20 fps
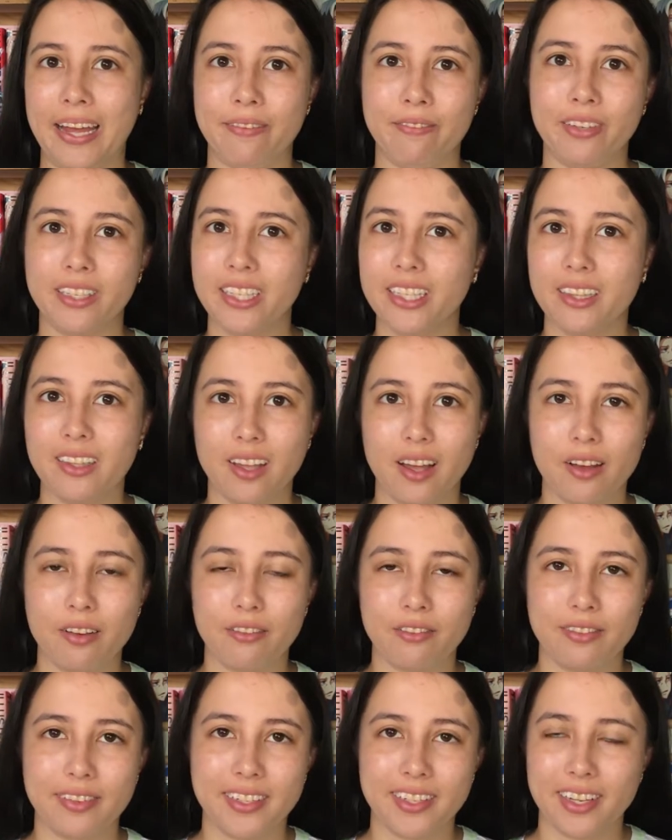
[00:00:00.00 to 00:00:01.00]
really
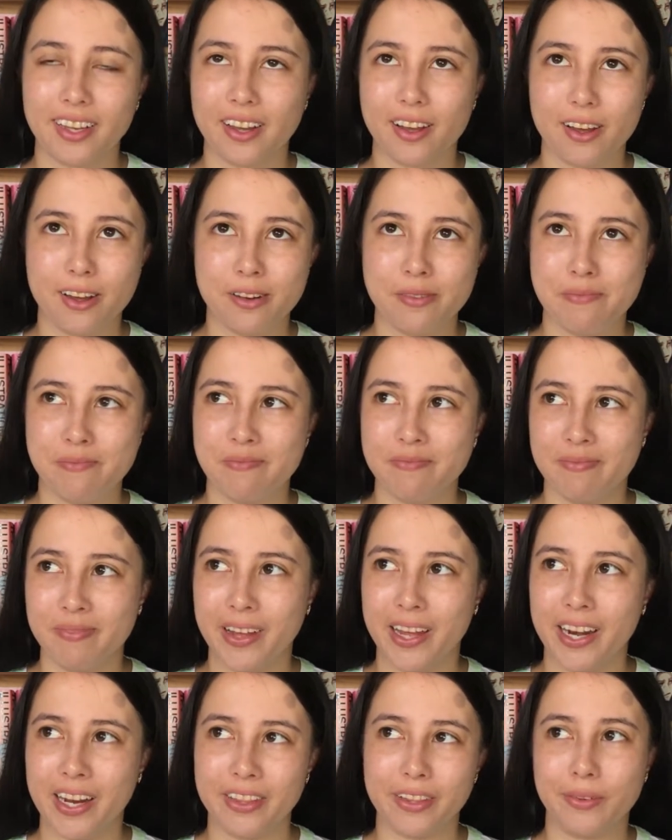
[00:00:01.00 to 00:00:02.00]
loved, and
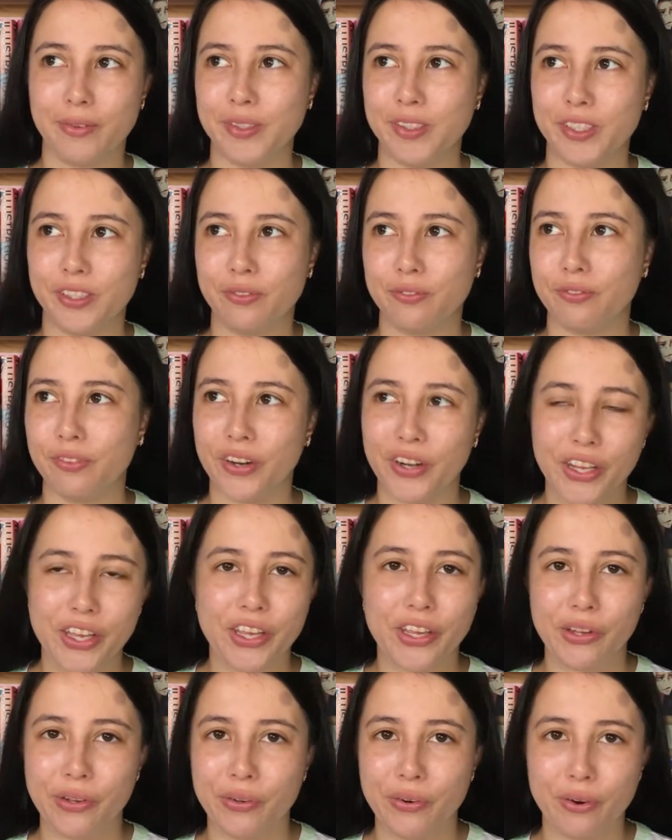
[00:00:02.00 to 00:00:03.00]
I thought it was just very
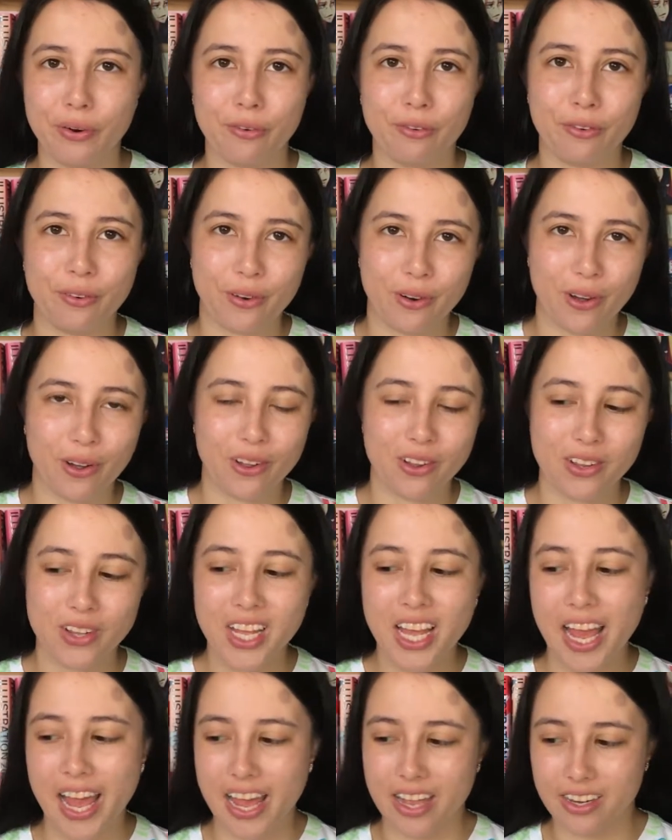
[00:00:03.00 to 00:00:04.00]
cute overall,
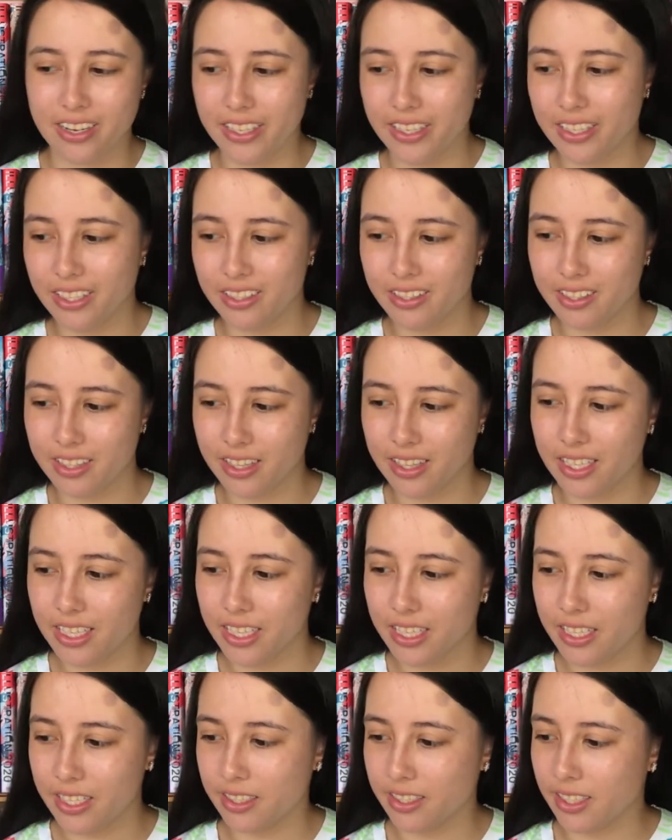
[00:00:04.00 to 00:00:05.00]
and it is
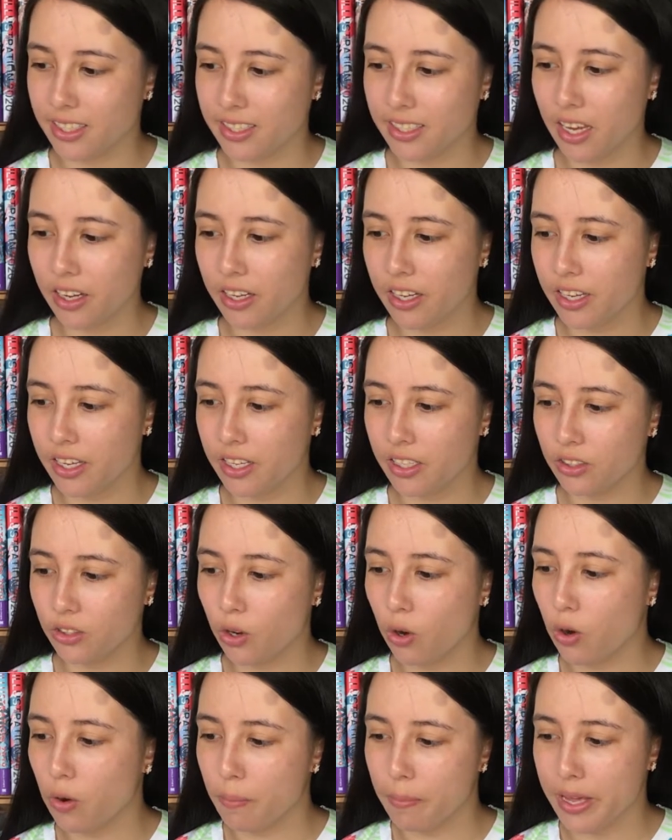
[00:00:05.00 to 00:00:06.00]
the Sasaki
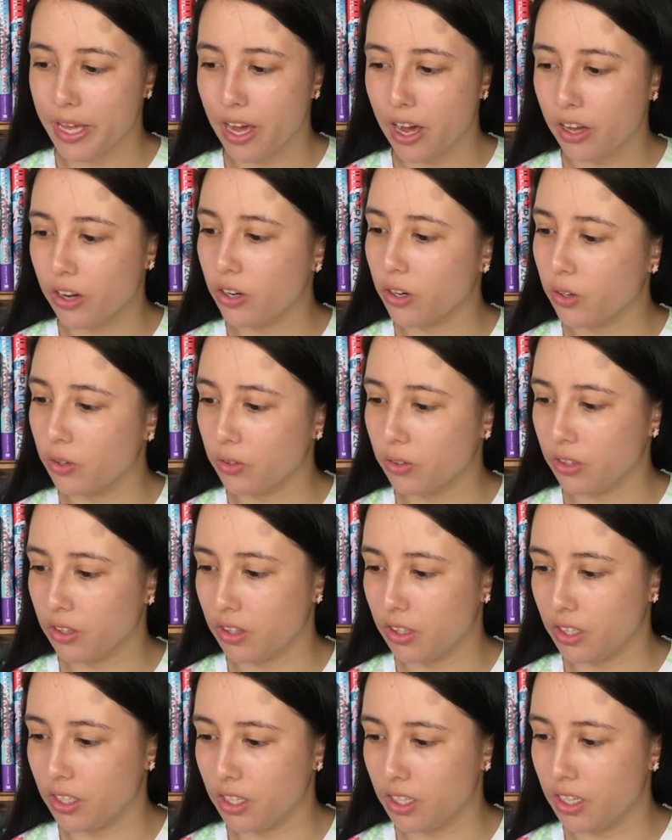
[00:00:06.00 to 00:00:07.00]
to Miyano,
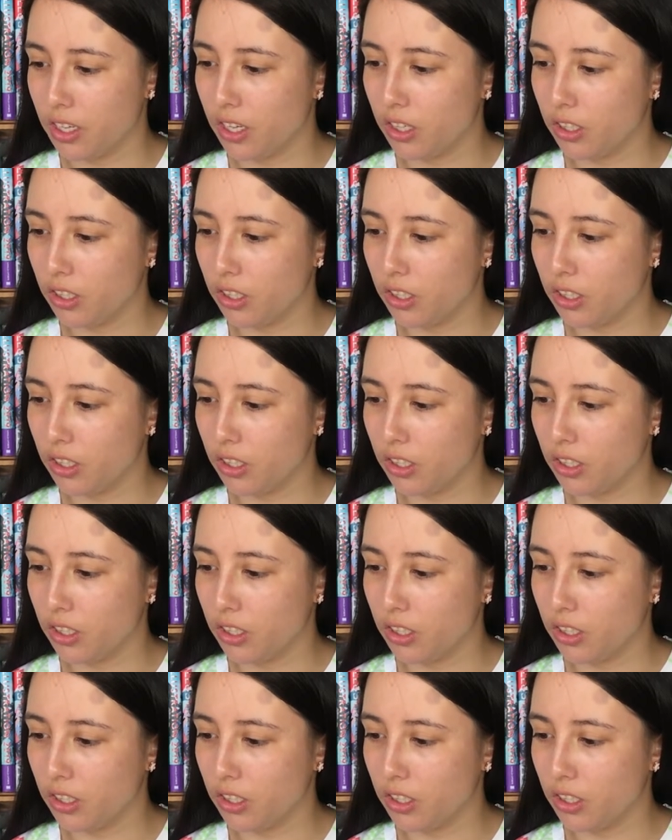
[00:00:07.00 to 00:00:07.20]
the